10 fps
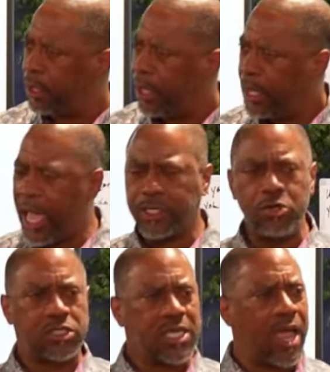God, you
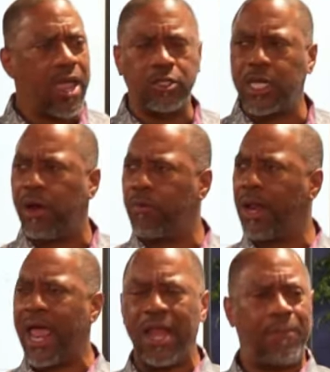sit out here trying to run
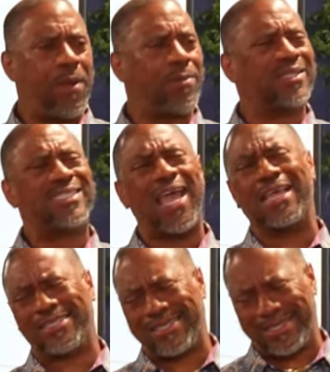like these people.
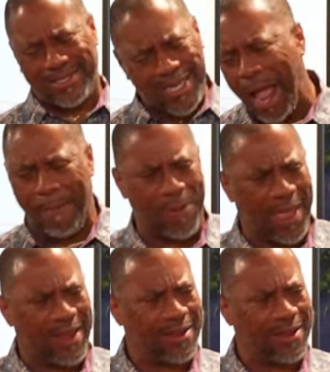Just stop it.